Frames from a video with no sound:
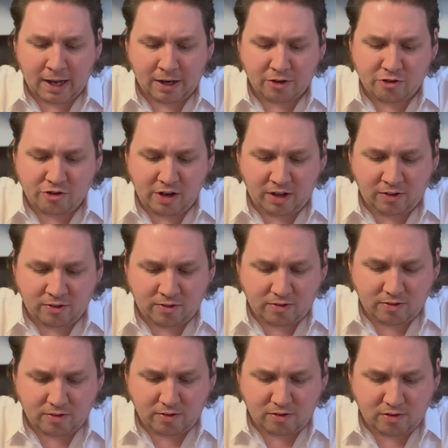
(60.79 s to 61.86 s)

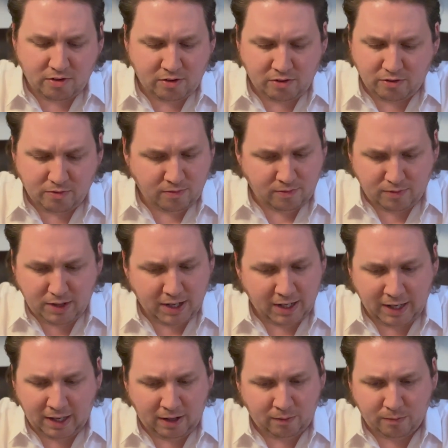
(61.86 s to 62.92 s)
she's
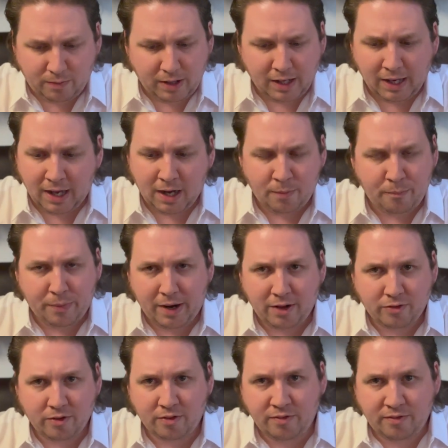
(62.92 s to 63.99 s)
really, really an
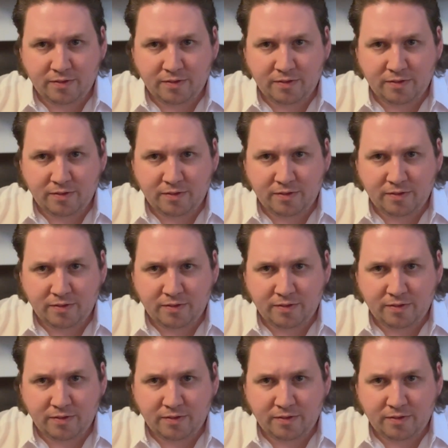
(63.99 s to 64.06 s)
impressive